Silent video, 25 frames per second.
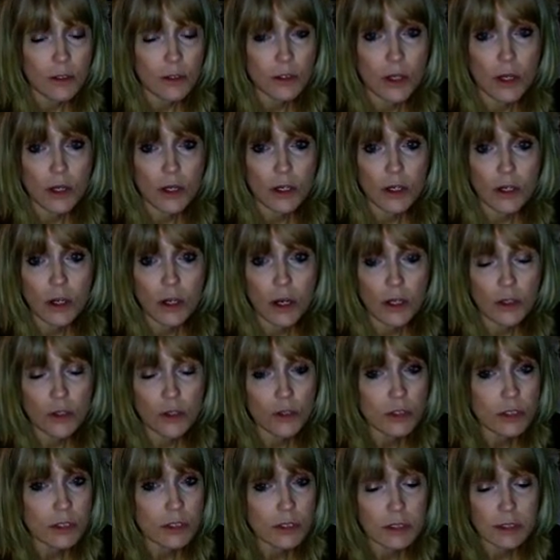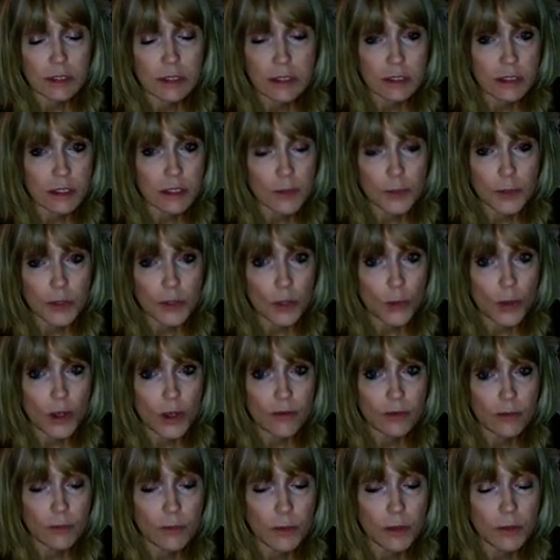It goes on and on. They're slipping
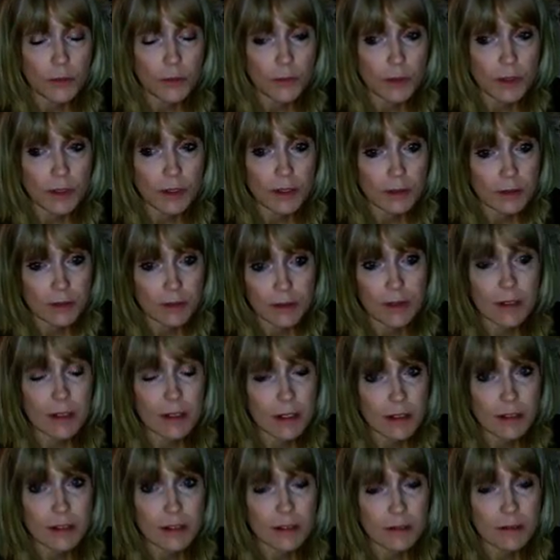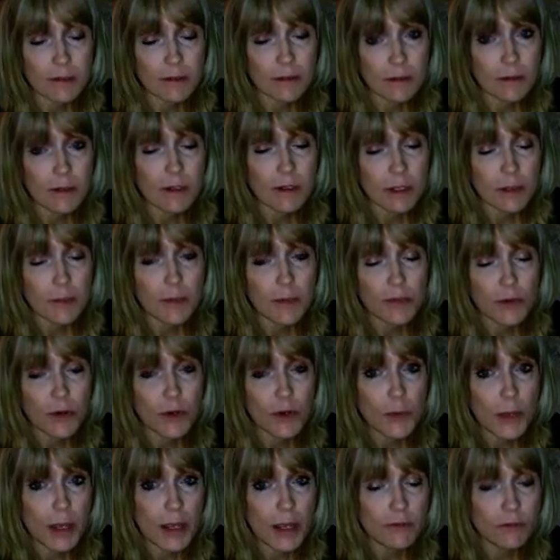away from you. And it can be
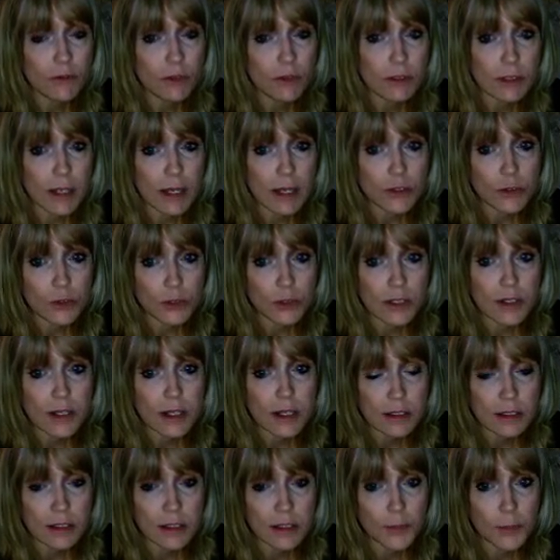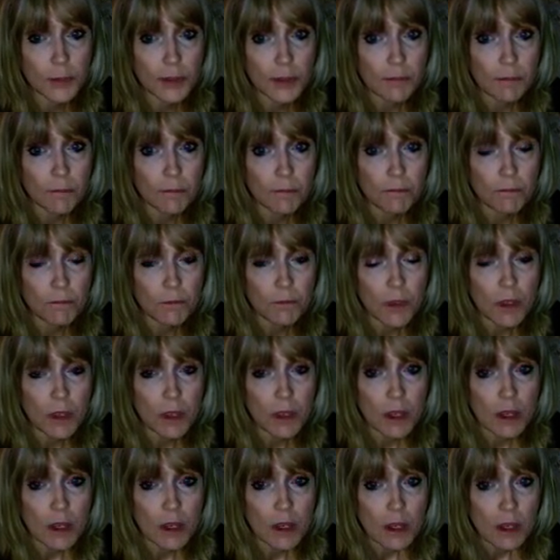very painful as you see that slipping.
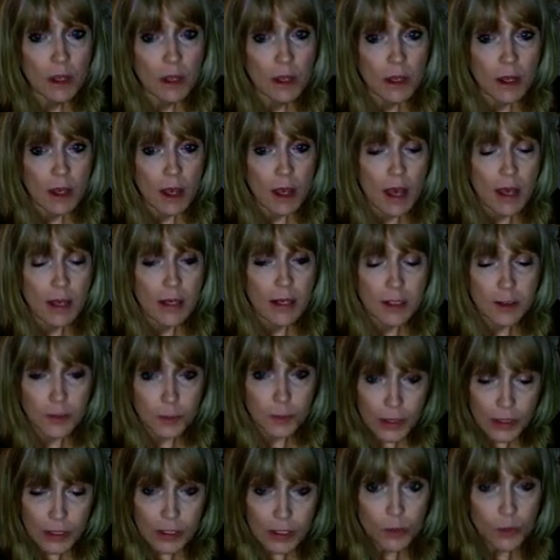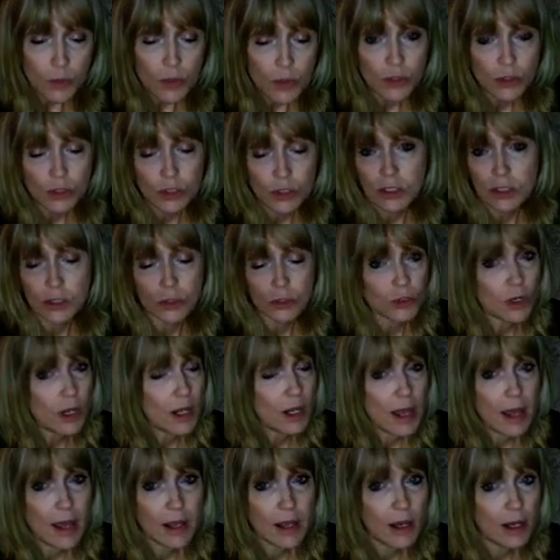And especially when you're still
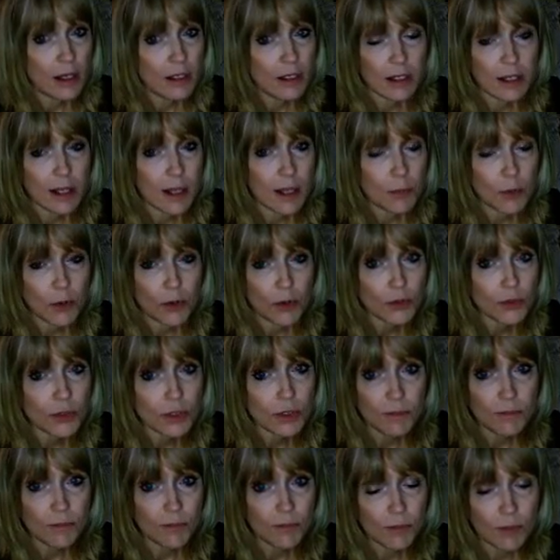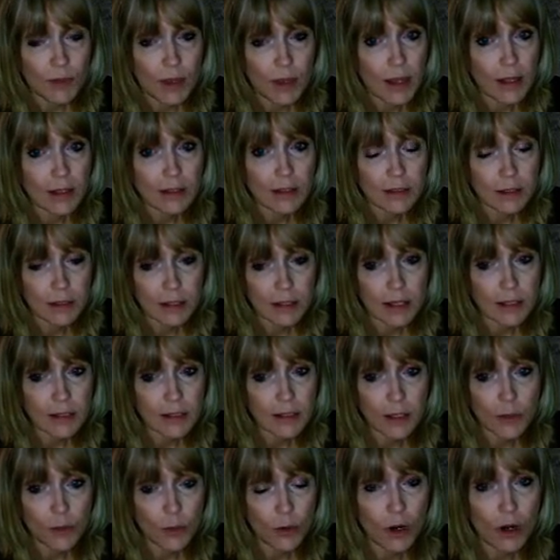trying to hang on to that person as
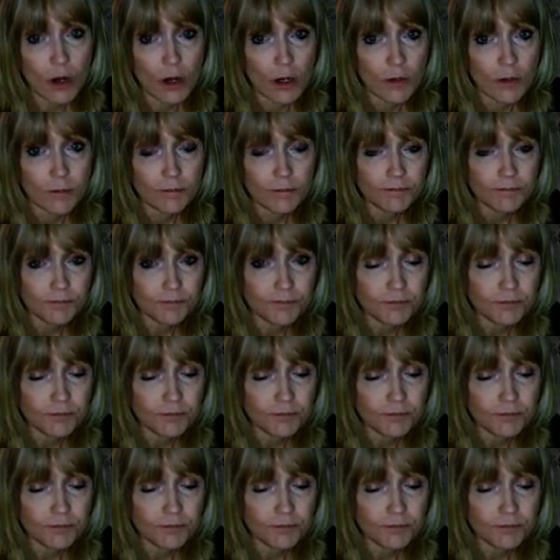they were.